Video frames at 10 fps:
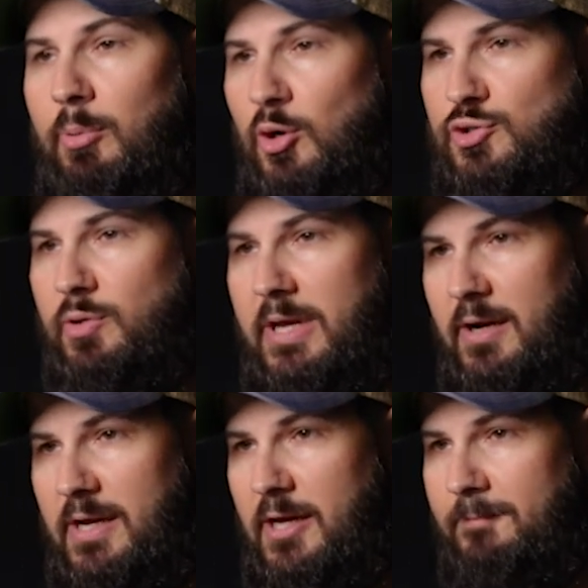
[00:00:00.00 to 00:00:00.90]
personal
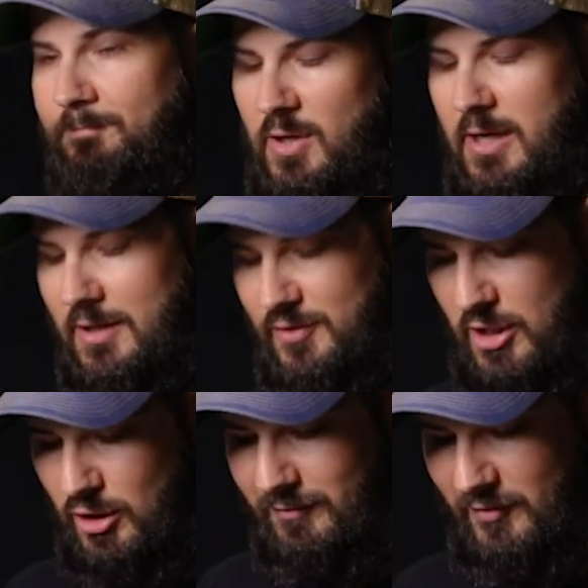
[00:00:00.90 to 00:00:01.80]
carry gun. I got the
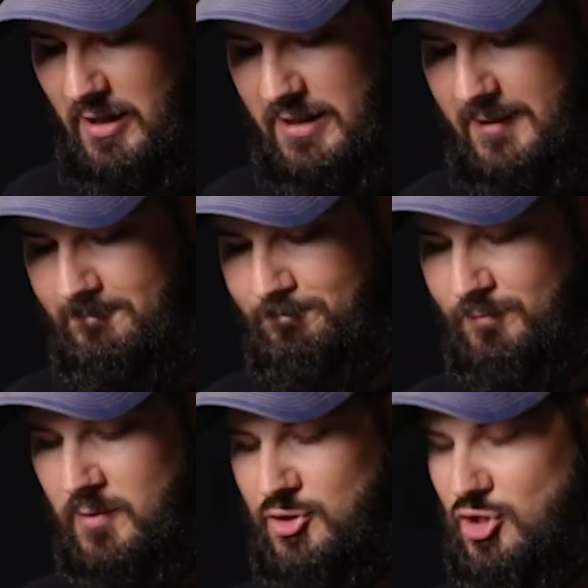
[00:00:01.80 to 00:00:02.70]
gun on Friday,
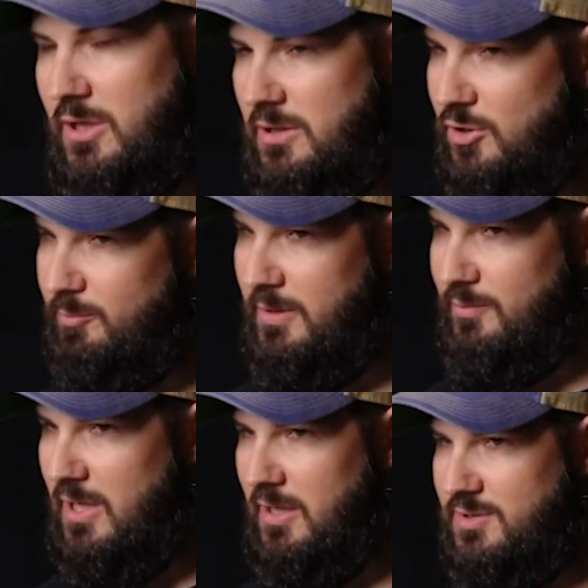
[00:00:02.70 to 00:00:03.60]
shot it a little bit
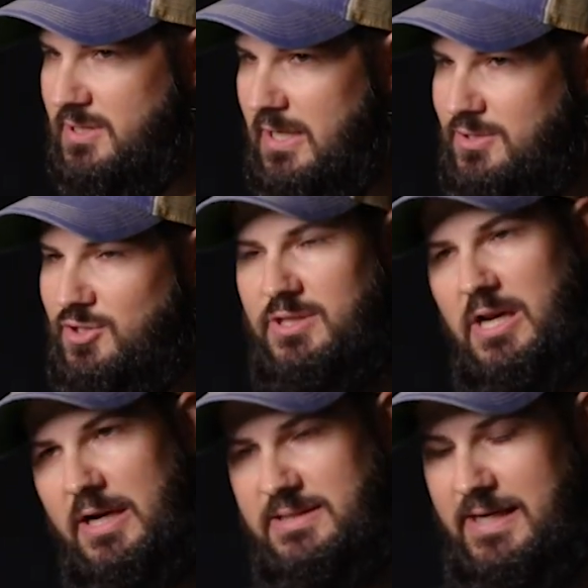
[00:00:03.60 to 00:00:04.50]
with iron sights just to
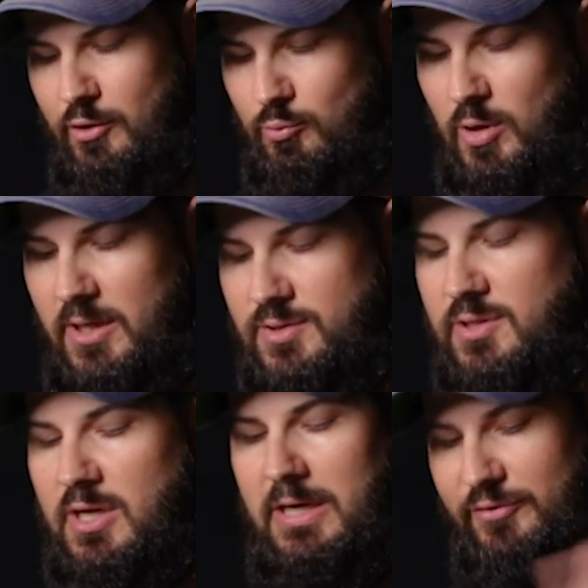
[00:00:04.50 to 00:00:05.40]
kind of see how it
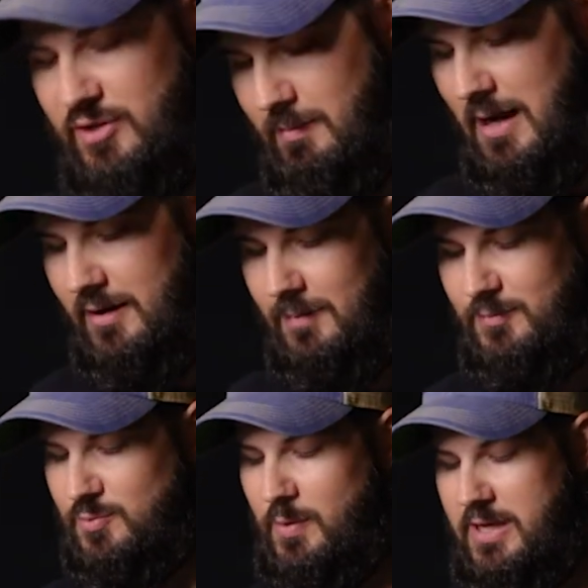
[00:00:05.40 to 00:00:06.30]
was, got everything mounted up
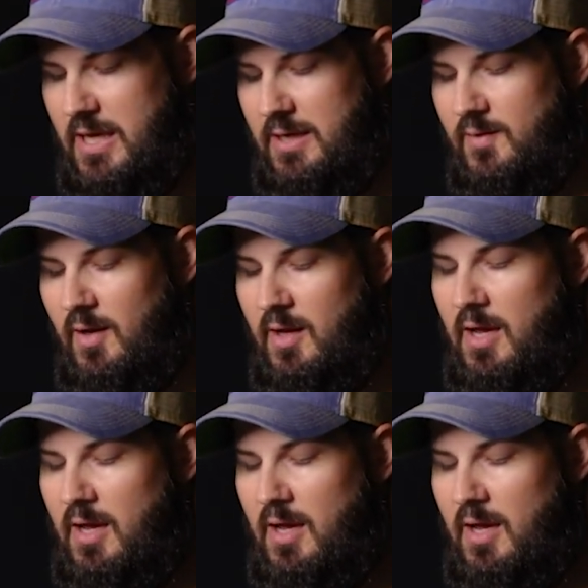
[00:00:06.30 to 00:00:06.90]
this weekend,